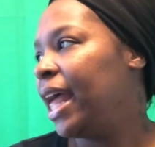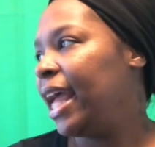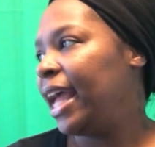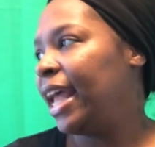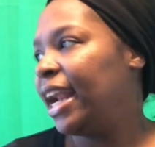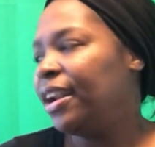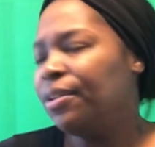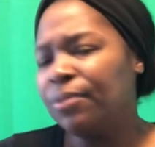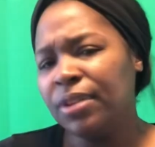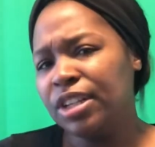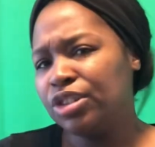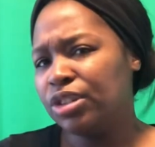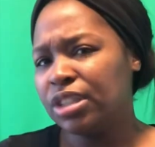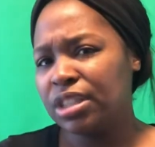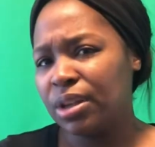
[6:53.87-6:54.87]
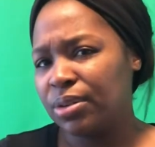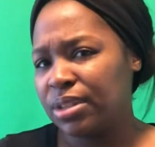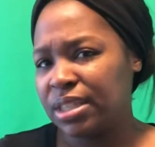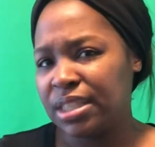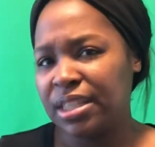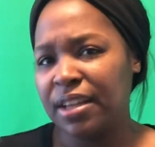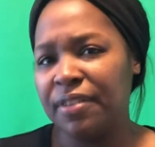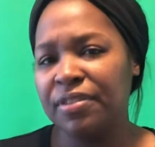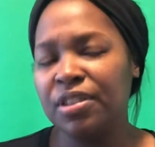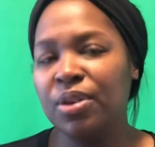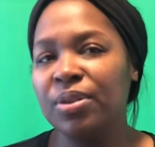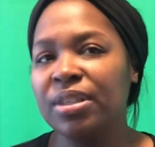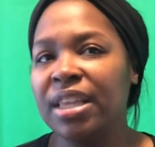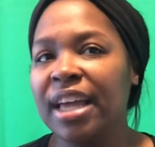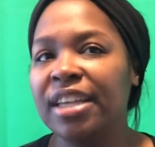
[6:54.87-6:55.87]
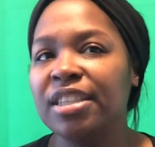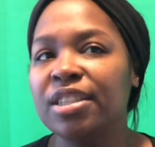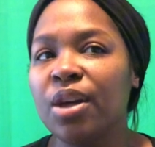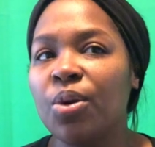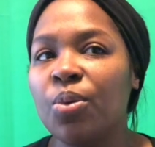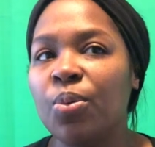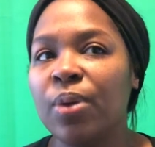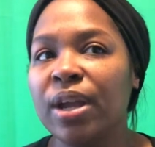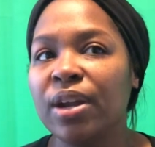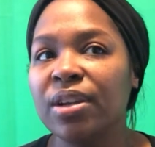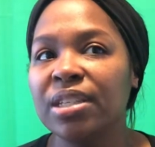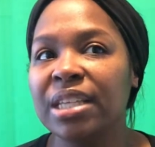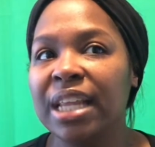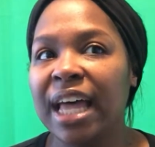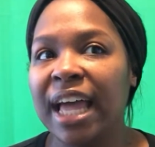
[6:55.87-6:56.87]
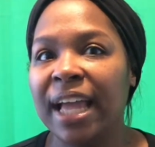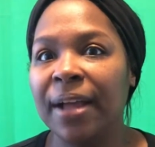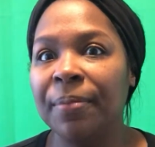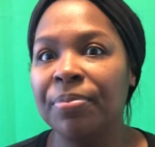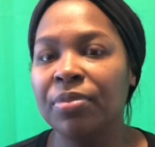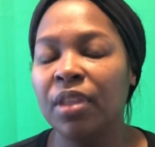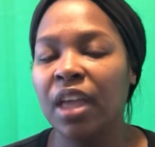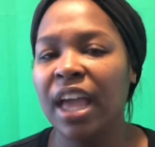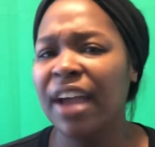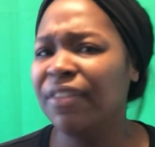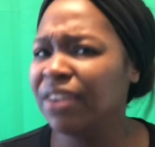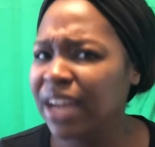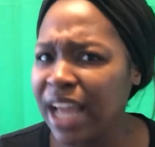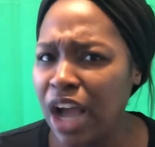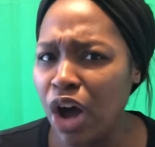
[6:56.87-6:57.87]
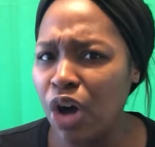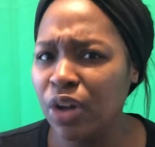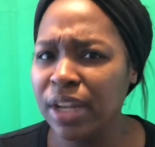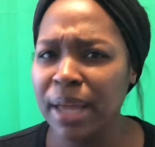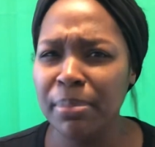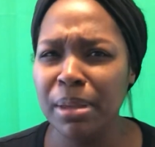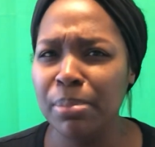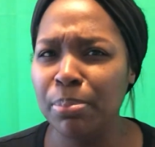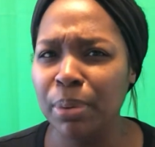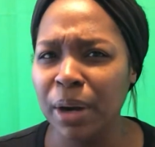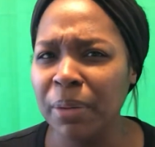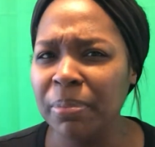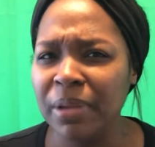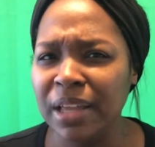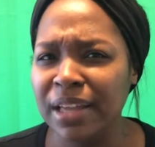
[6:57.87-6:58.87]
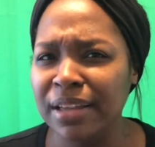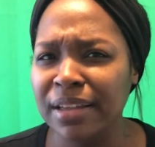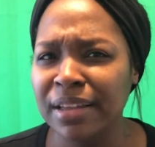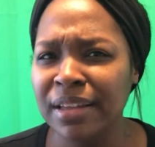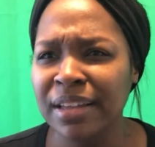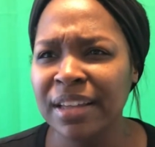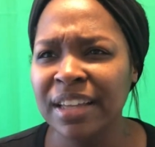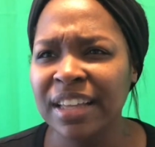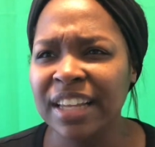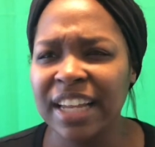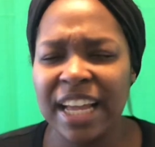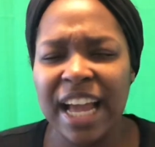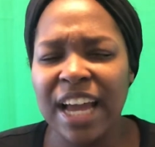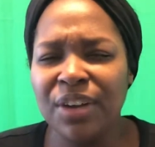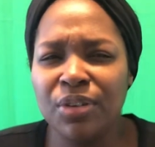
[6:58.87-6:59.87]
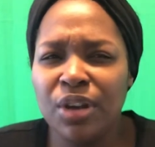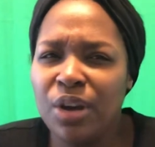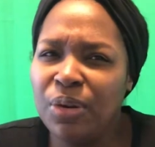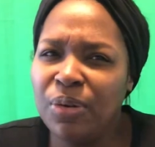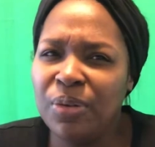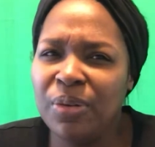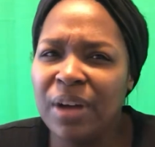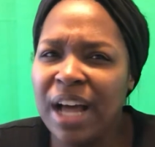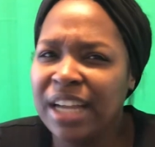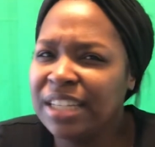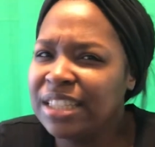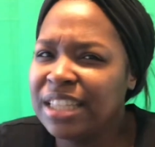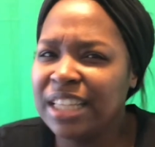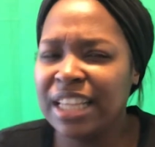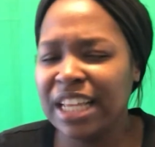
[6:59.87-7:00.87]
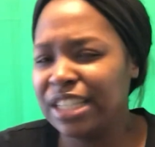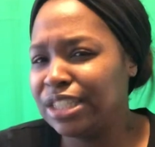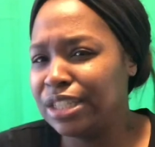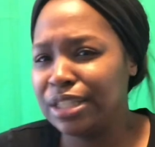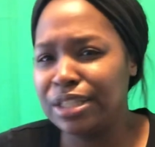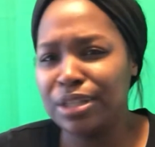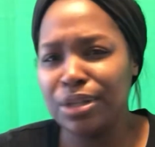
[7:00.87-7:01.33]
and i don't really drink sodas and stuff so it's like so weird to like every day all day be burping like i don't know i just think that's just